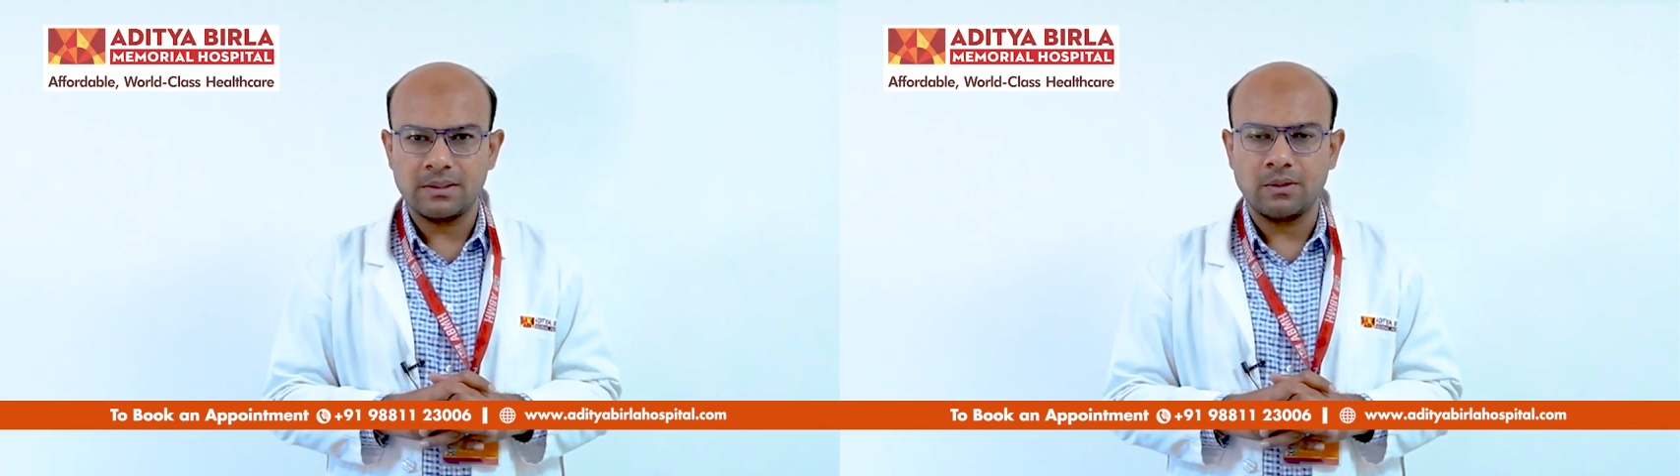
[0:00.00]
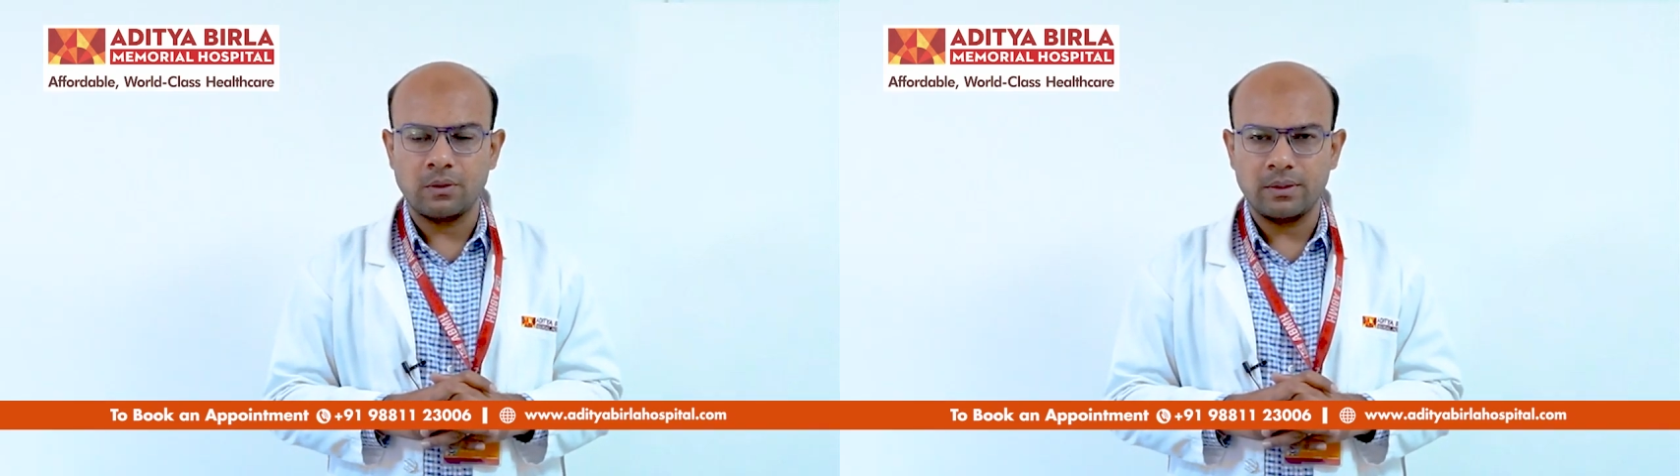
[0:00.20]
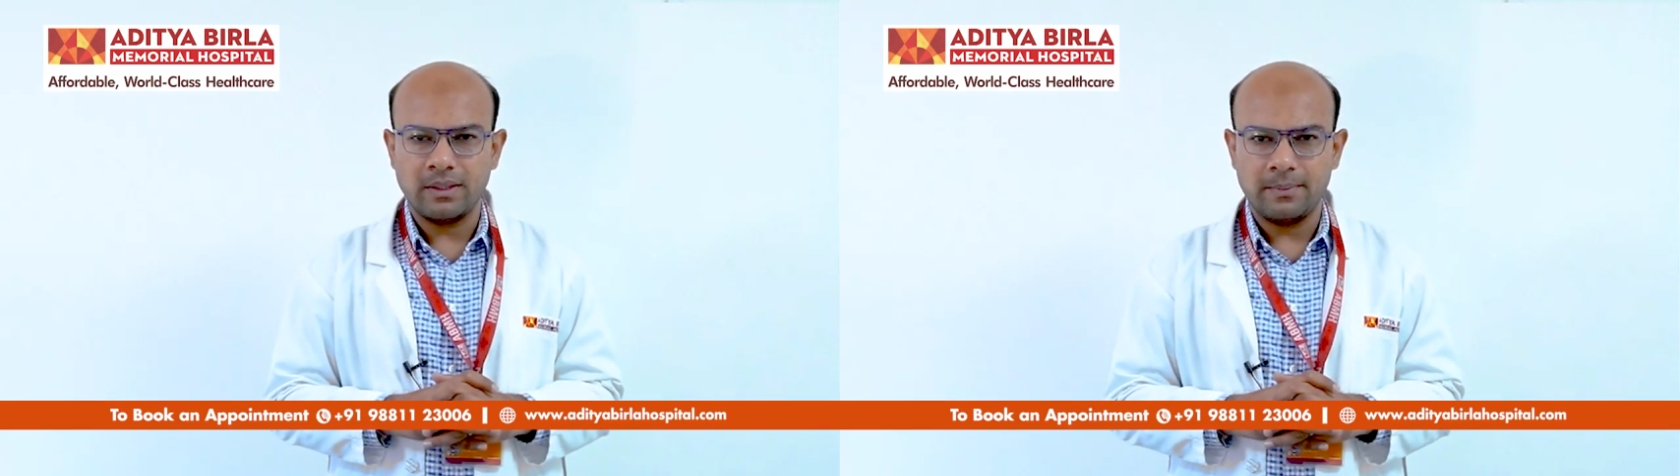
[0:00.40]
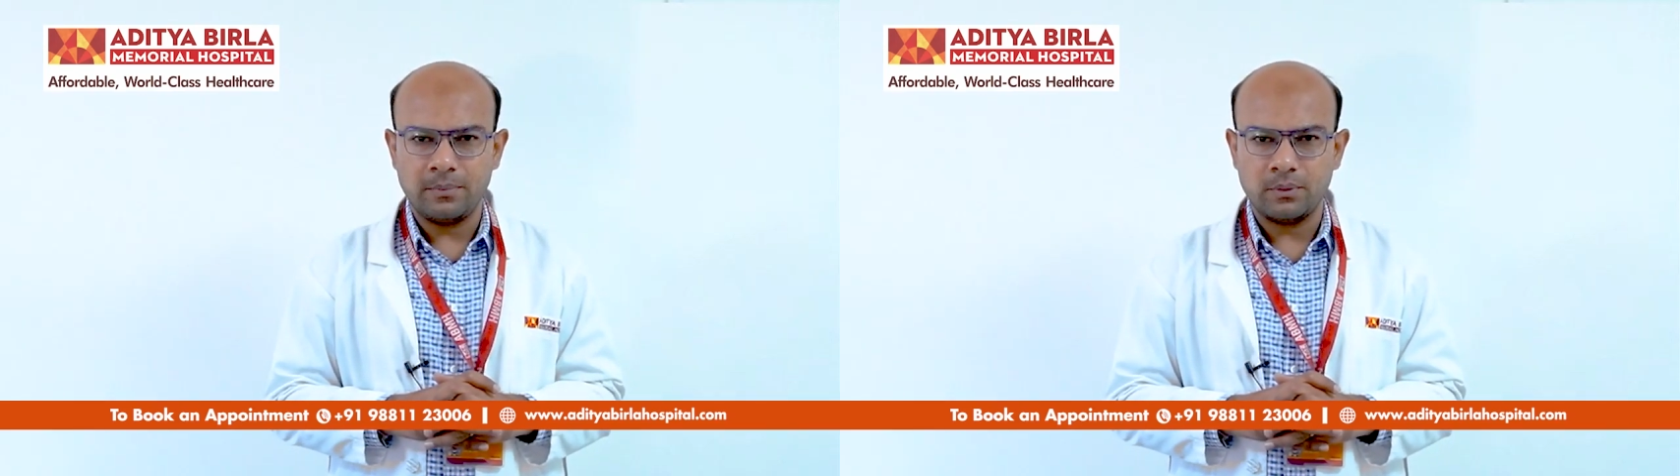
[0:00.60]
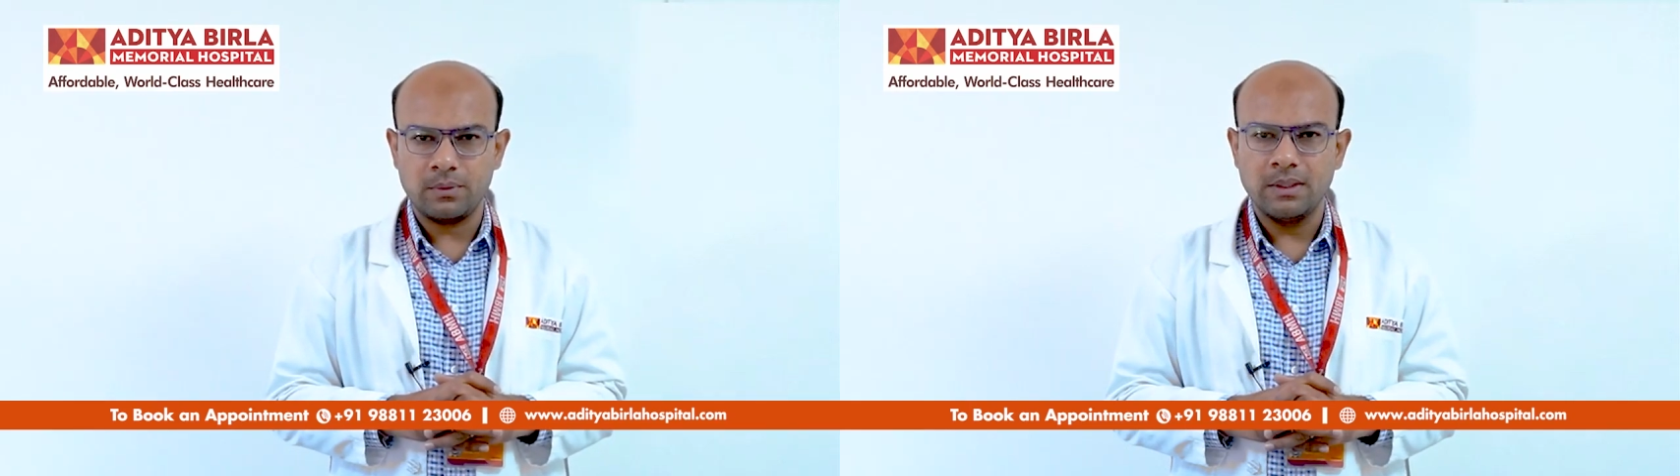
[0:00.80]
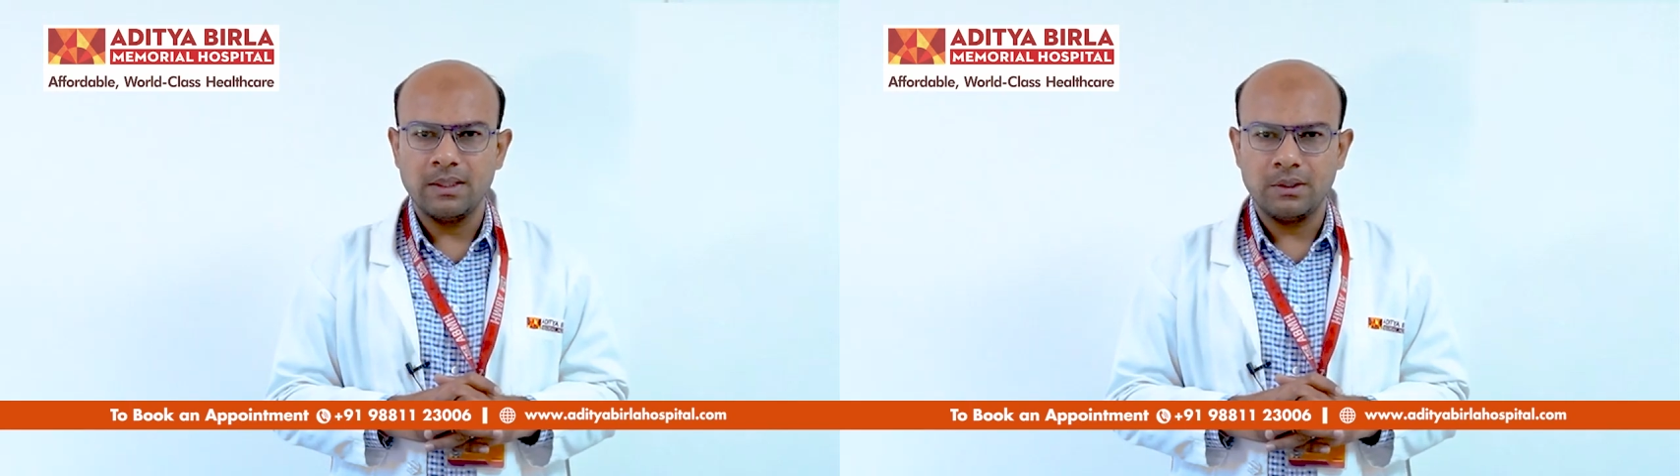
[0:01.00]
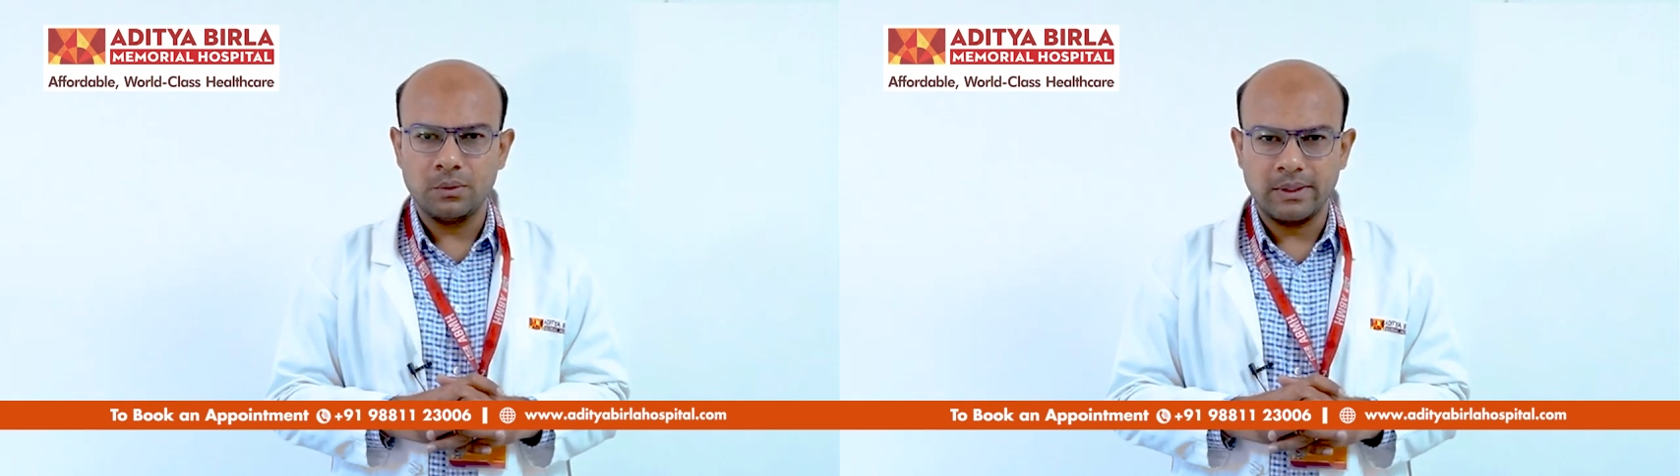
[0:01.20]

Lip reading: longer time to do